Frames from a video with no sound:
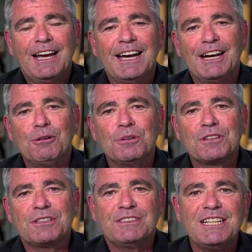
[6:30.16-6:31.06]

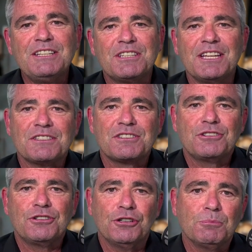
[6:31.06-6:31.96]
with
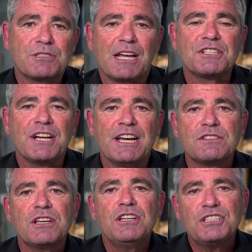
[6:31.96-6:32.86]
de-sexed terms such
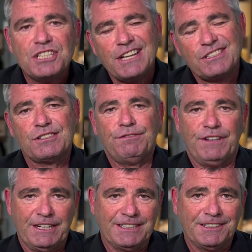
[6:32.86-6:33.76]
as chest
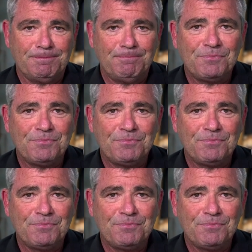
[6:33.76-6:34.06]
feeding.